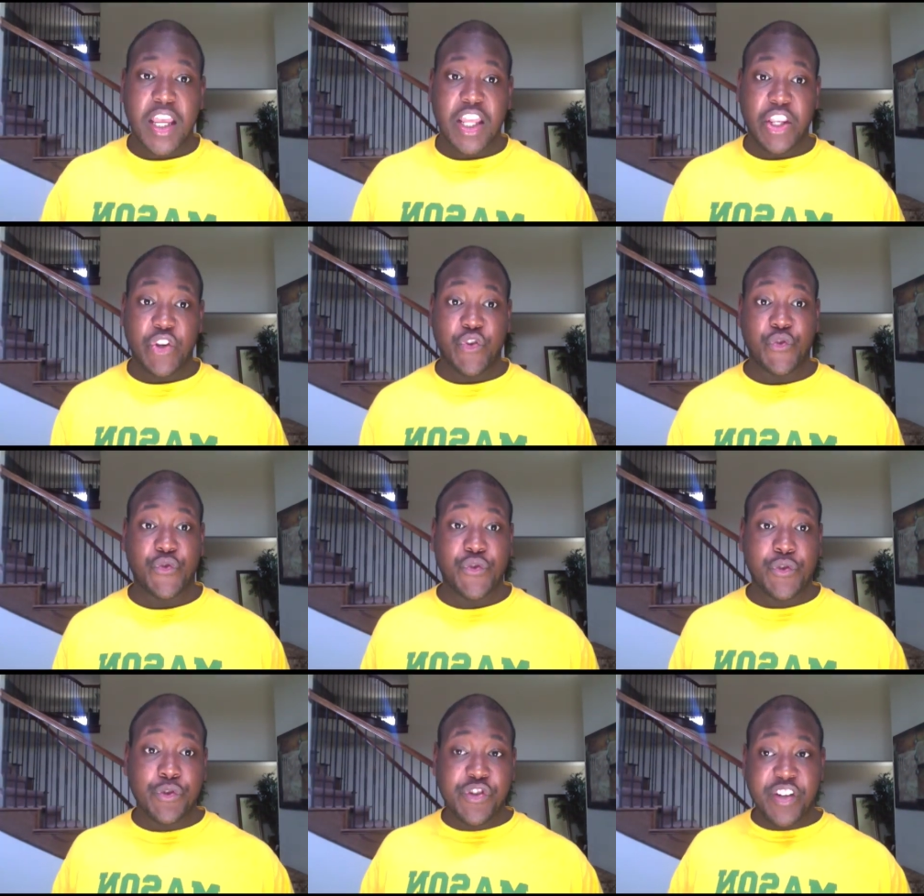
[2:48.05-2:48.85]
In
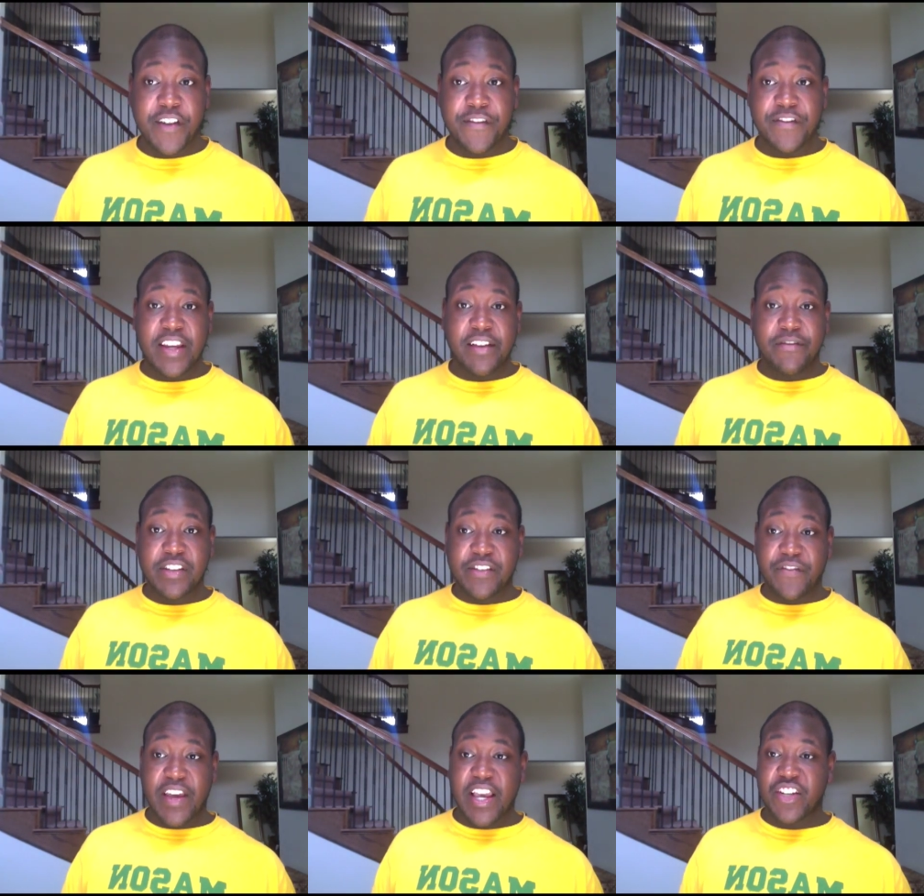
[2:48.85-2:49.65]
true Jeff
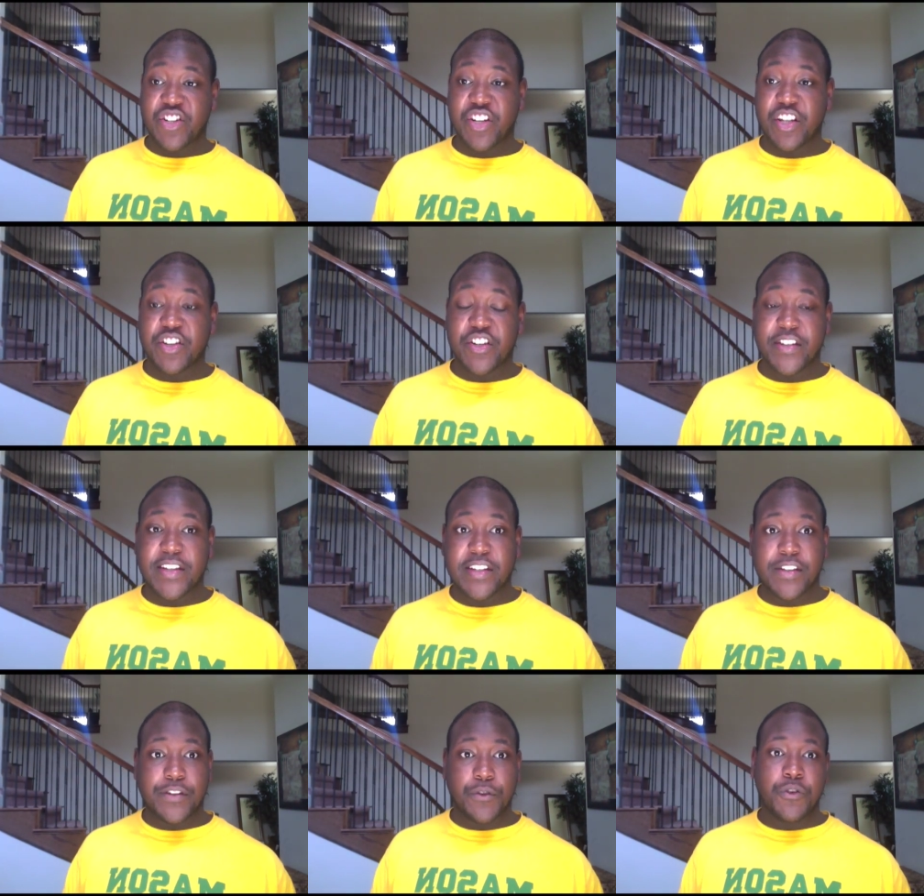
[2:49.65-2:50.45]
Davis fashion, just
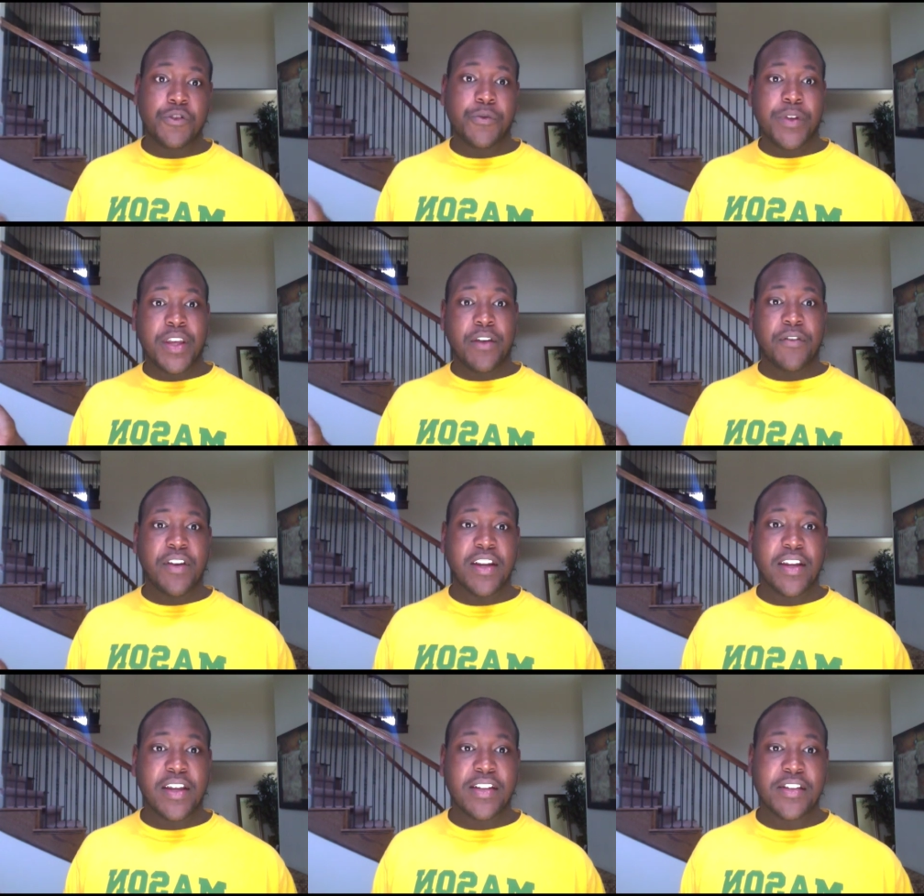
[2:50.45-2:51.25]
as soon as we get
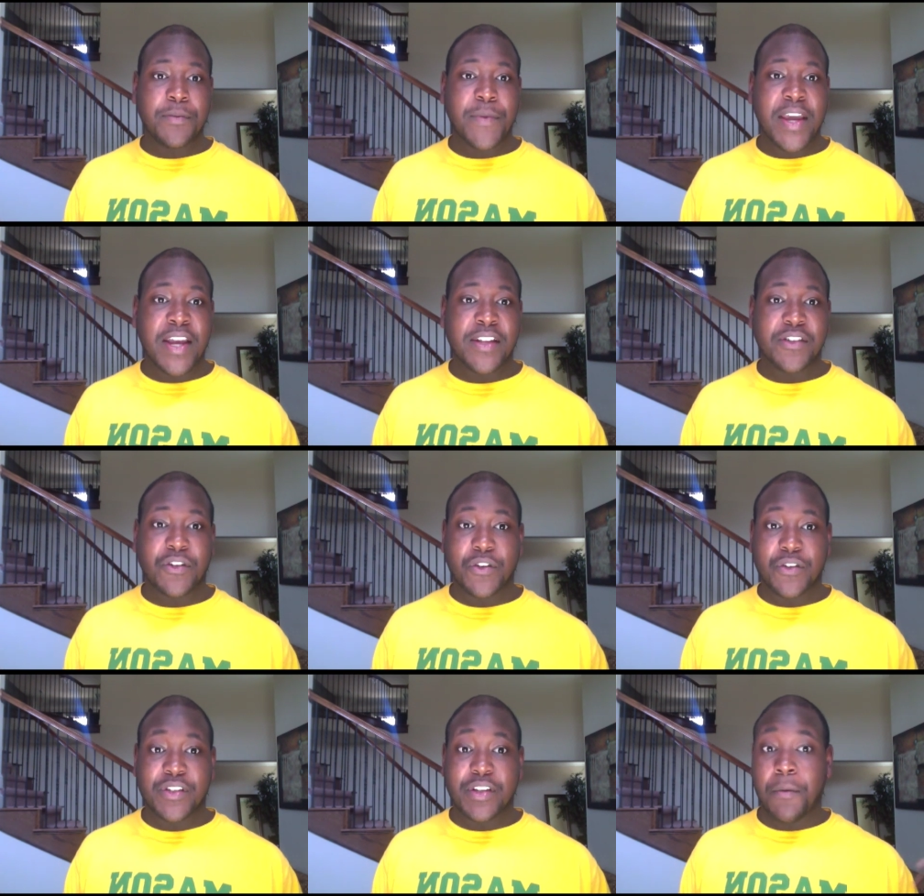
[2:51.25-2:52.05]
ready to get some
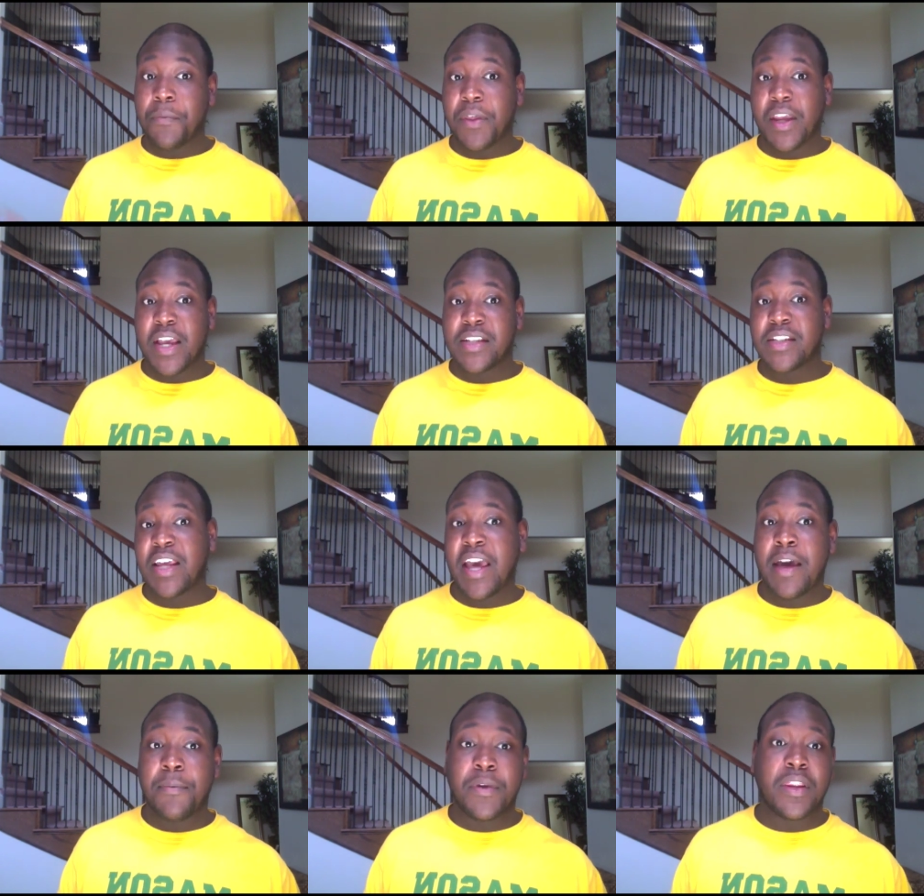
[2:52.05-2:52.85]
answers, something has to
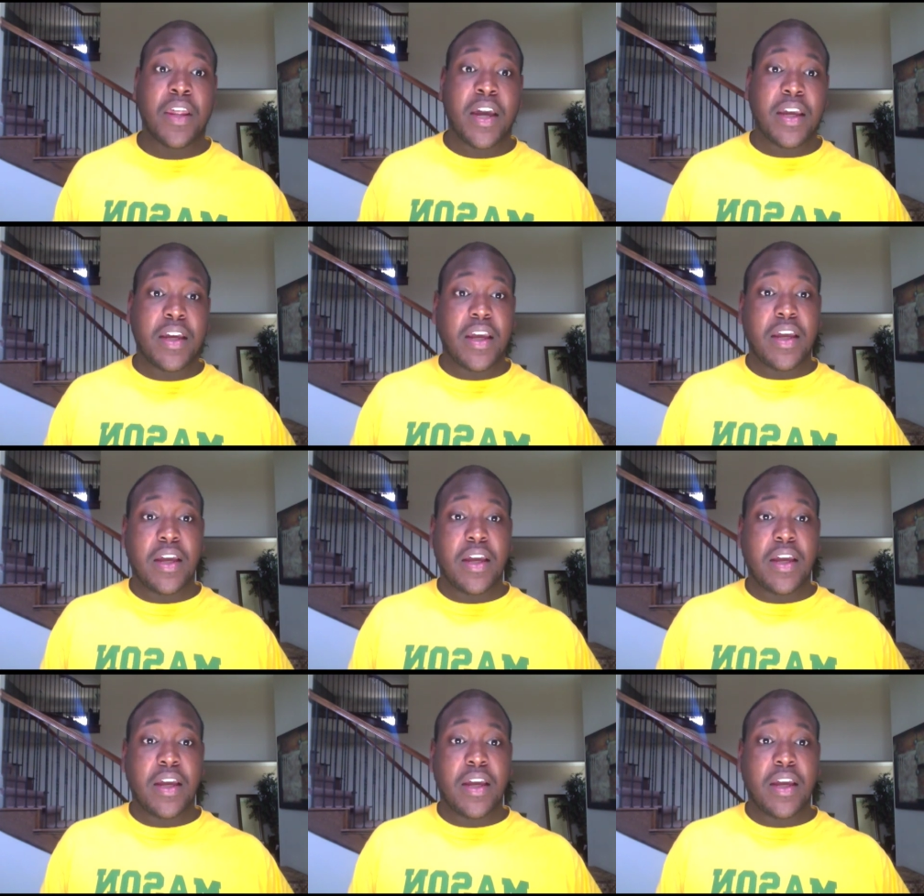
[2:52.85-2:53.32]
happen, like